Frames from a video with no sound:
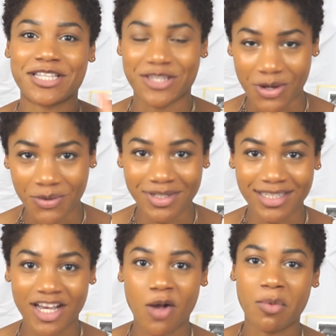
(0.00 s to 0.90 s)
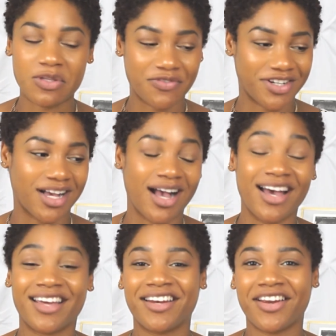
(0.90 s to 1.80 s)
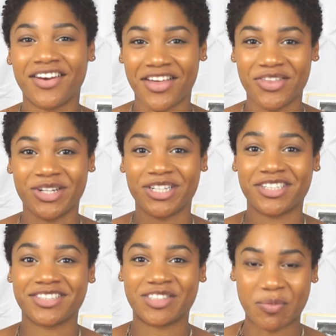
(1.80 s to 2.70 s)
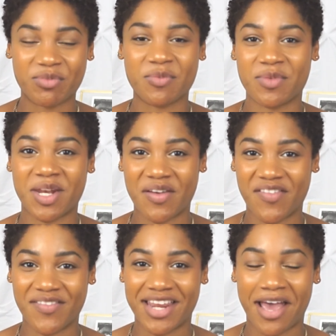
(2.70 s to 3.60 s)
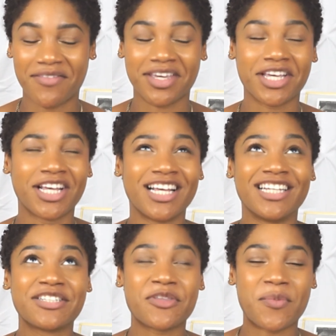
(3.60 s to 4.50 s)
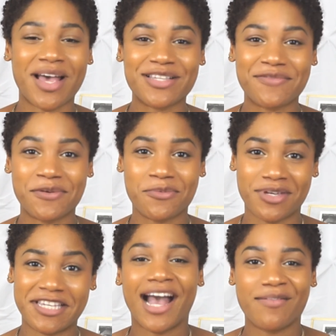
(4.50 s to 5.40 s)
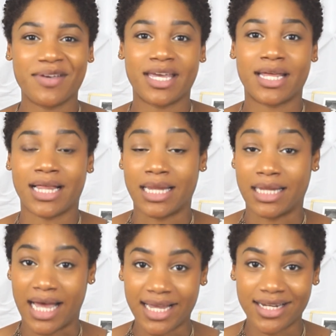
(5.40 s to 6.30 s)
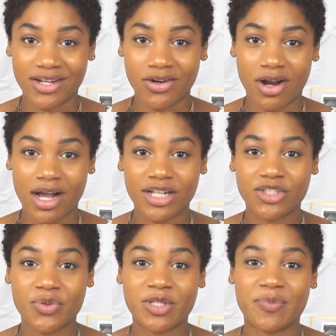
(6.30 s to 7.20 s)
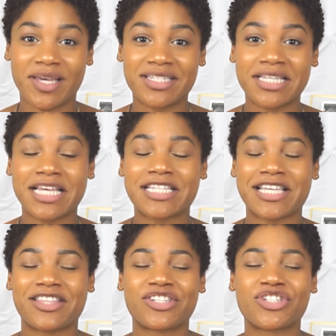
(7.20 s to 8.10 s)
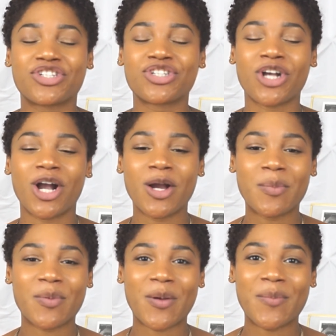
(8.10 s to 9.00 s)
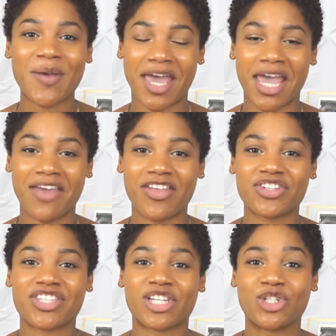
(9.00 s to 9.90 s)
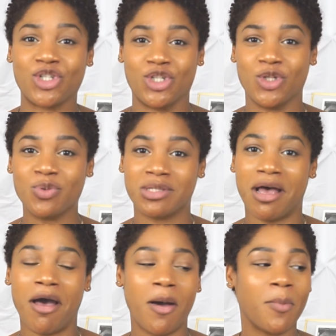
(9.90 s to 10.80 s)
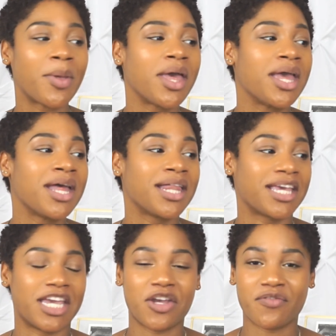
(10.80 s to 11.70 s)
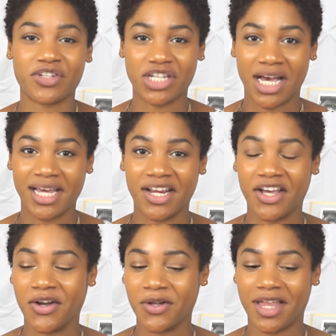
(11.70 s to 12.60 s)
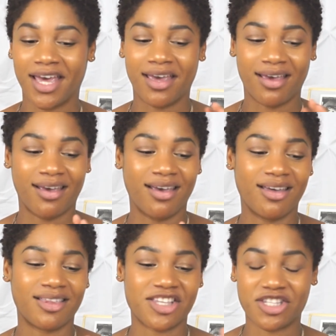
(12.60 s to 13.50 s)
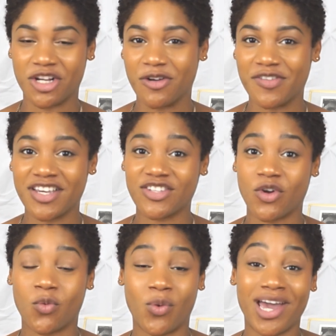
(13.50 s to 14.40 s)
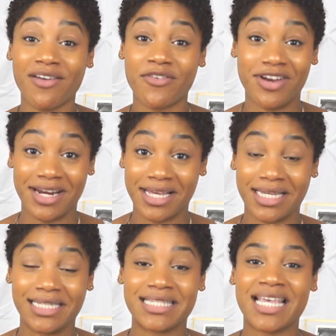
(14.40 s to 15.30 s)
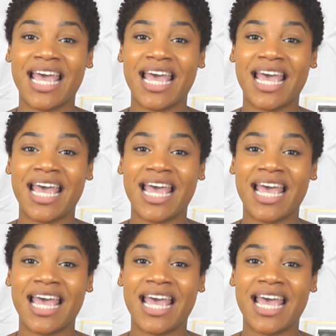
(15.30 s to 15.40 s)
I totally almost forgot another symptom that I've been having. So the past few weeks, I've been getting lightning crotch, which basically looks like this sharp pain that just like shoots up like in your vagina or like the cervix or wherever it is.